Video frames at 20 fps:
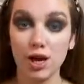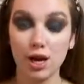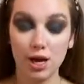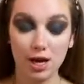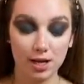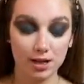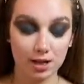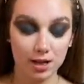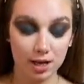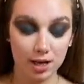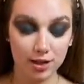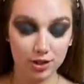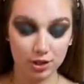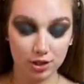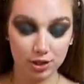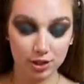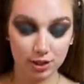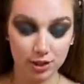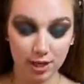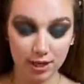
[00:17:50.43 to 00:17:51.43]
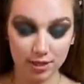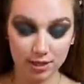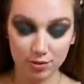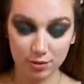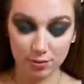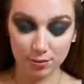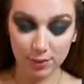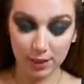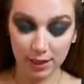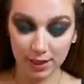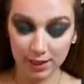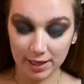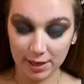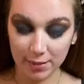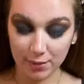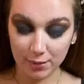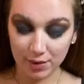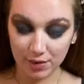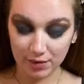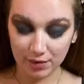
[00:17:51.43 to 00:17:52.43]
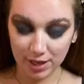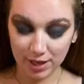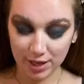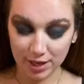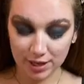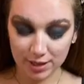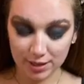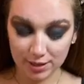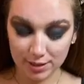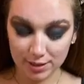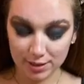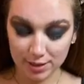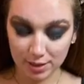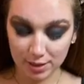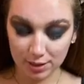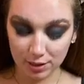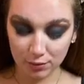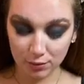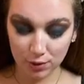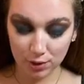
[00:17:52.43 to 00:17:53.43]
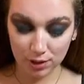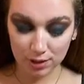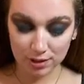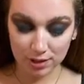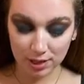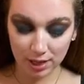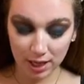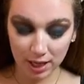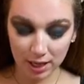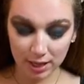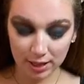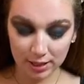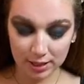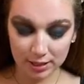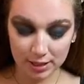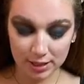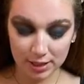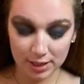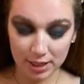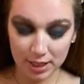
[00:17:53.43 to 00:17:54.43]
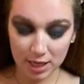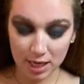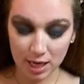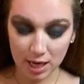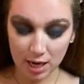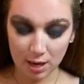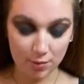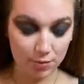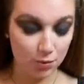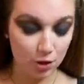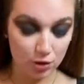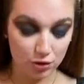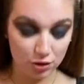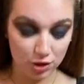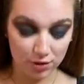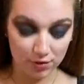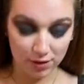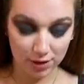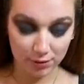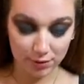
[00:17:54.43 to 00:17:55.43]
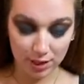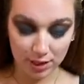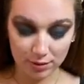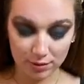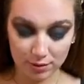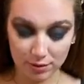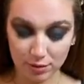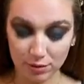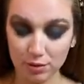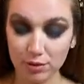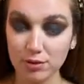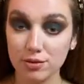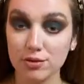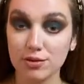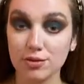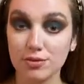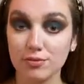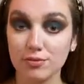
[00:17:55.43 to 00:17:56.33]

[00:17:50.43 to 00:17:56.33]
and I actually like to apply it with this in the waterline. I'm not sure if anyone else does.